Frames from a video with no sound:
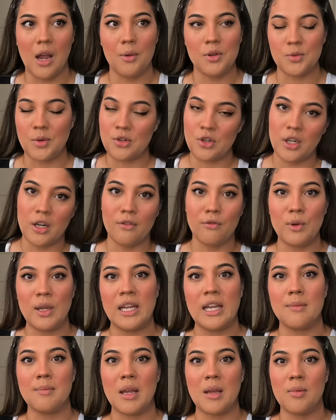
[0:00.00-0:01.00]
I was wondering if we
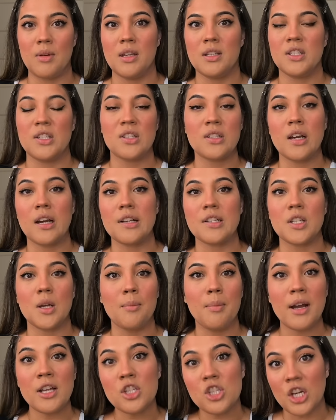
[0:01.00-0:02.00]
could maybe discuss a
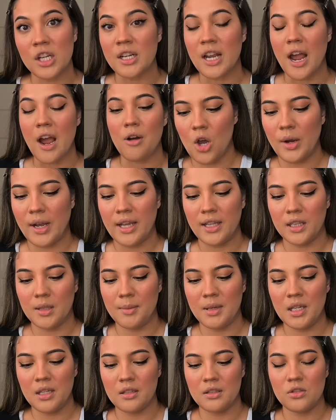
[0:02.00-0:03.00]
budget now. Okay, let
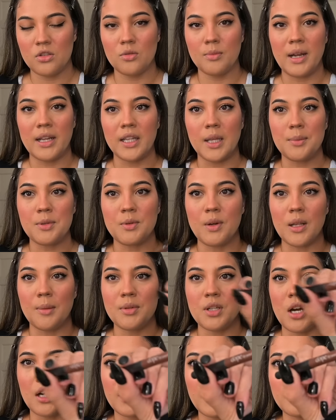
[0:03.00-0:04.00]
me do my lips while I'm
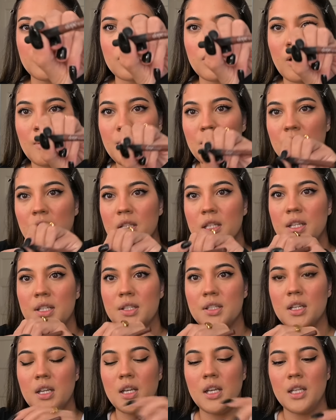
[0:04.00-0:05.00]
talking. So I'm using
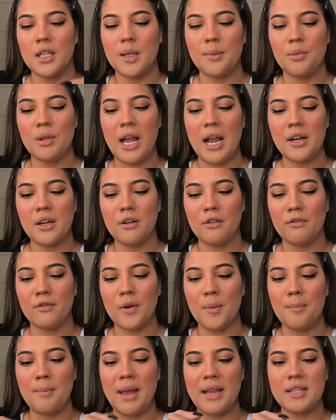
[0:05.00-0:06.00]
this lip liner
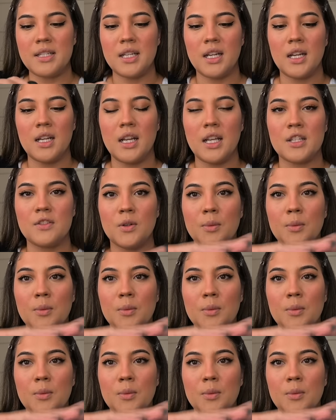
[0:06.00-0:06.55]
from Mented. It's